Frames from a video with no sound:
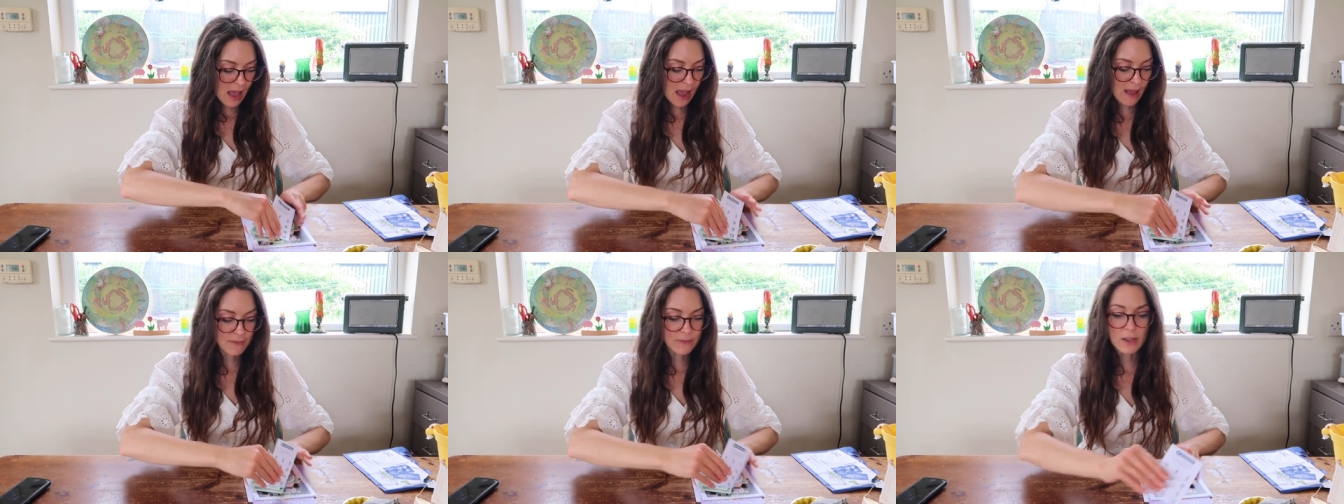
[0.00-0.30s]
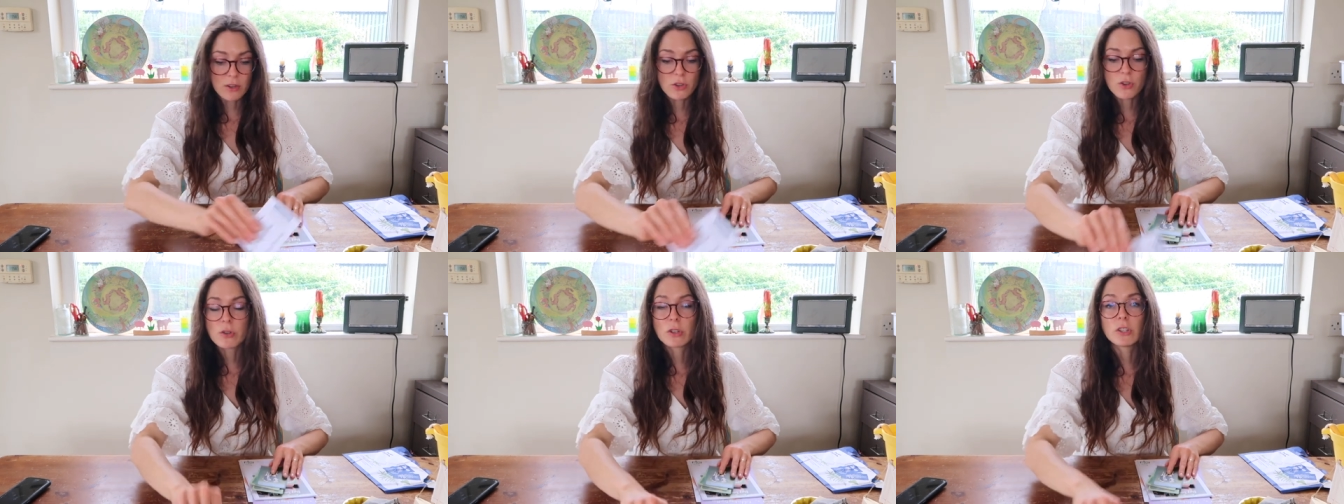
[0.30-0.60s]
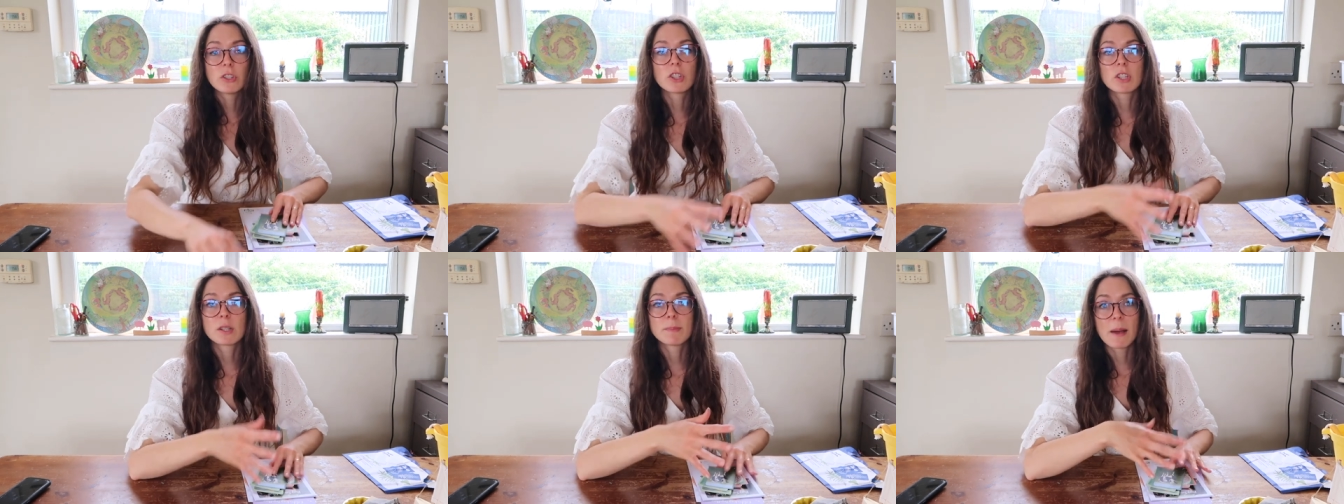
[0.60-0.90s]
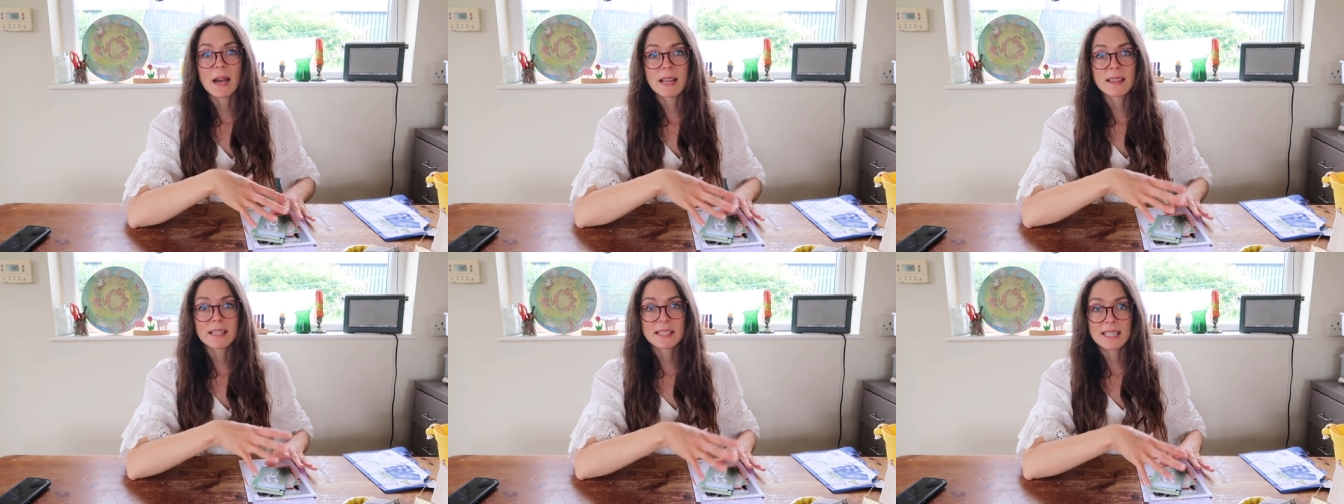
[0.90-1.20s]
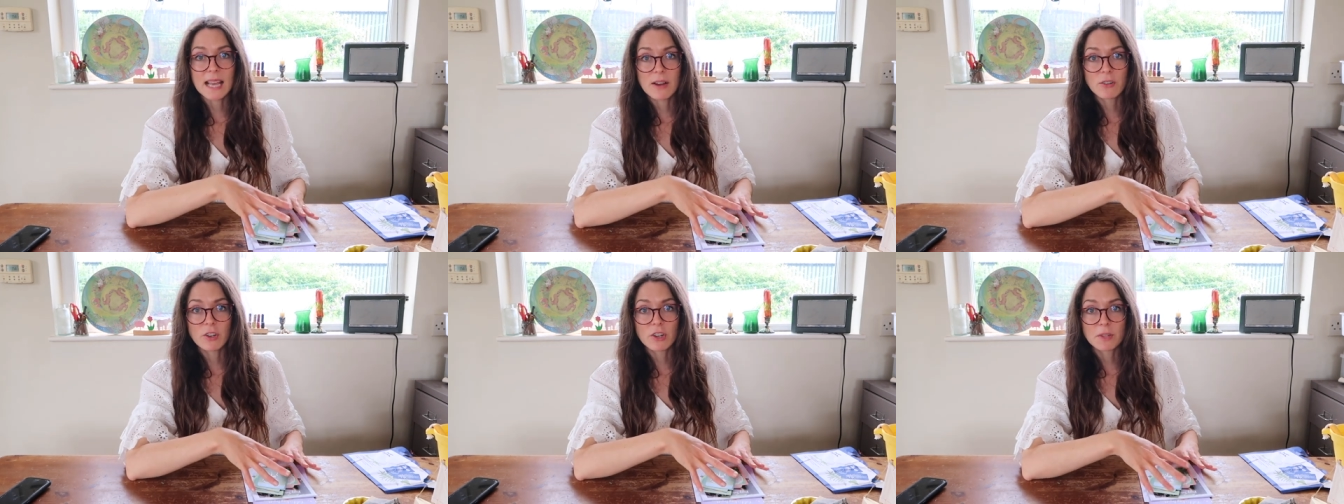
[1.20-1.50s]
And then you could just buy the
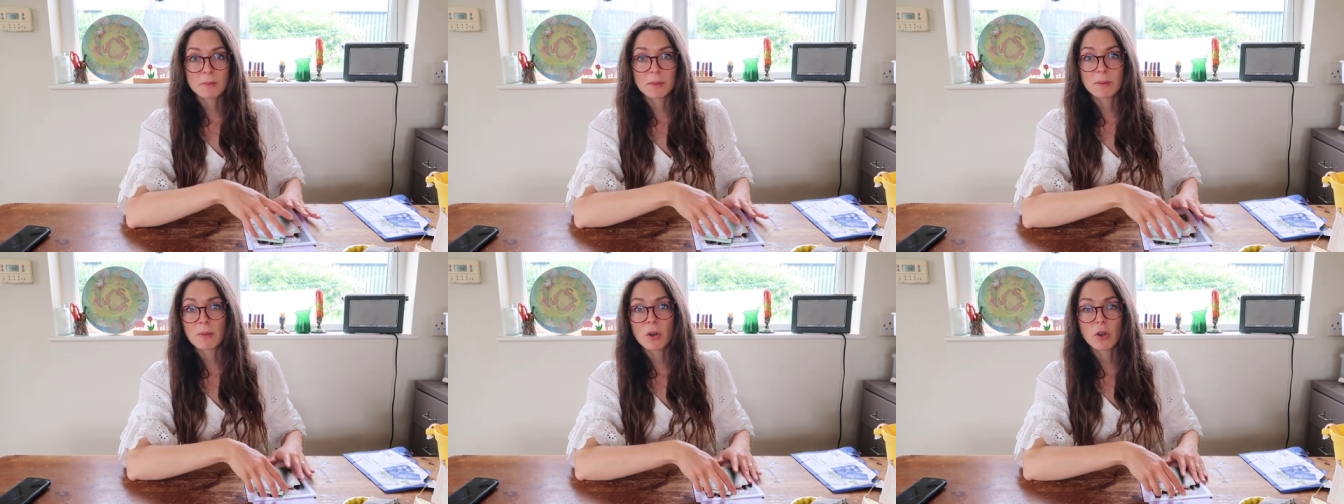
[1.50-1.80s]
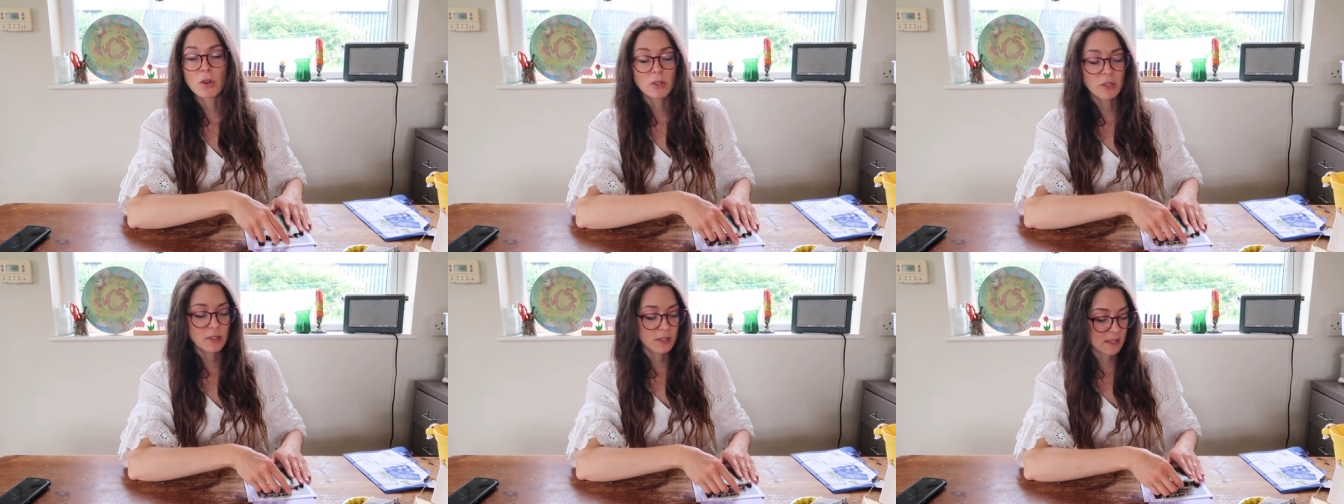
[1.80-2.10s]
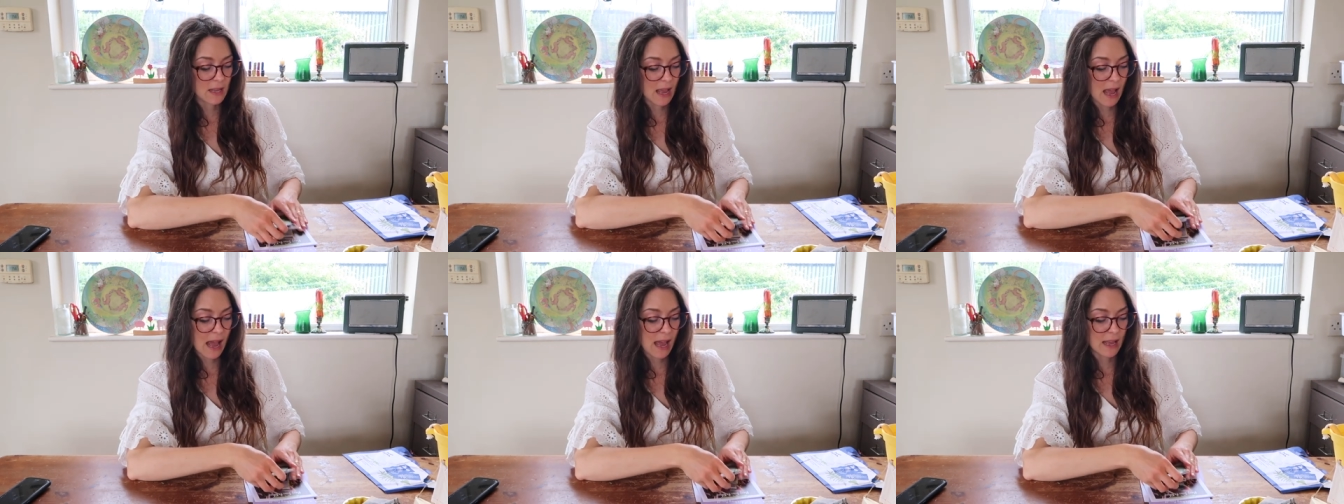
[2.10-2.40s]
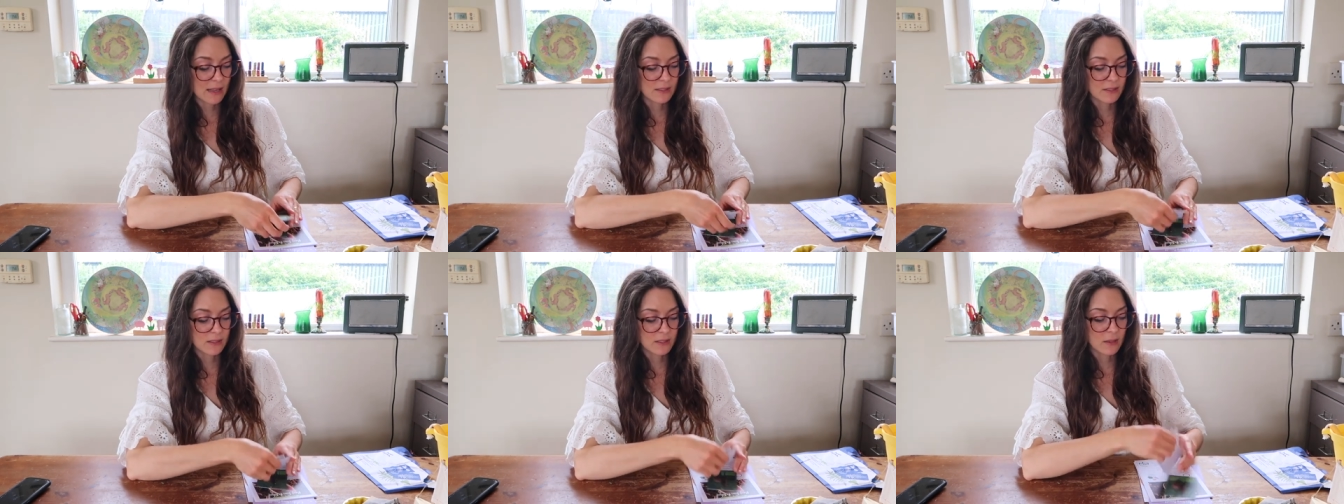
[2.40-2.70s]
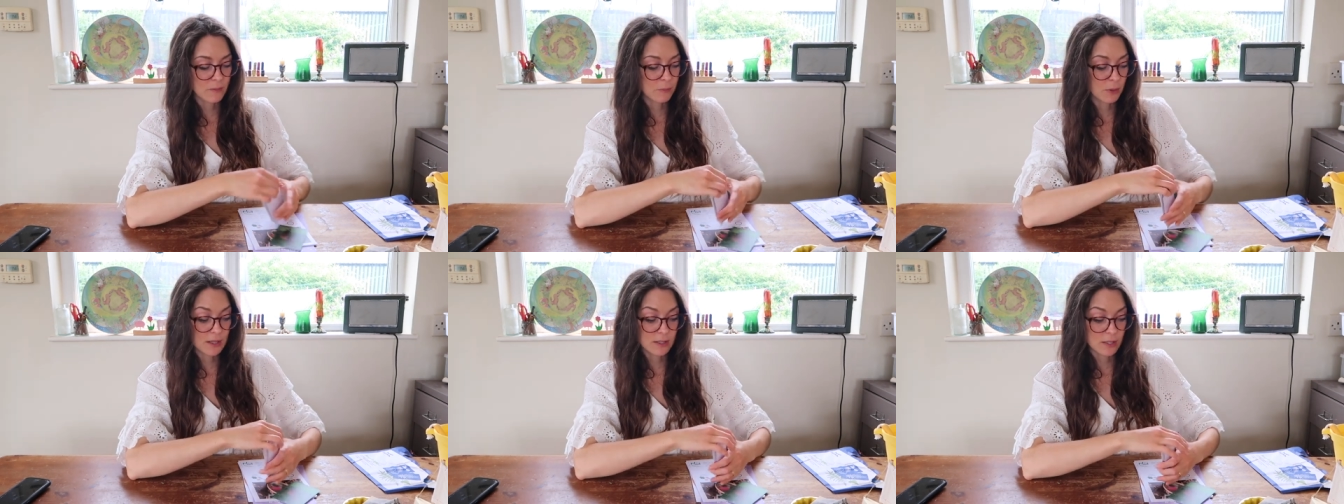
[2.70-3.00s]
downloadable box and
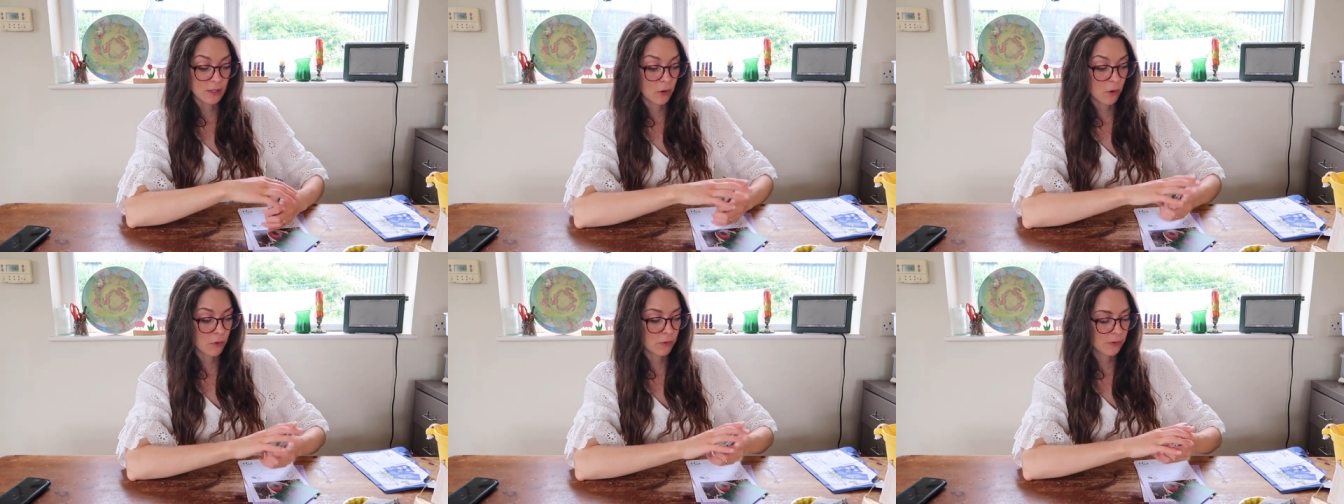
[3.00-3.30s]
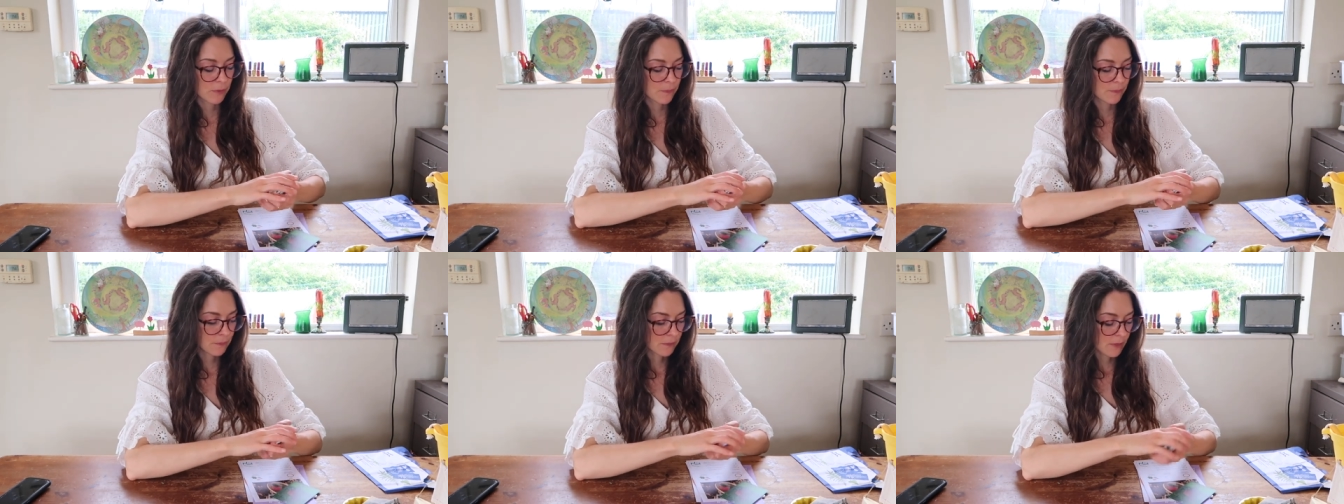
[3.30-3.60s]
print it off.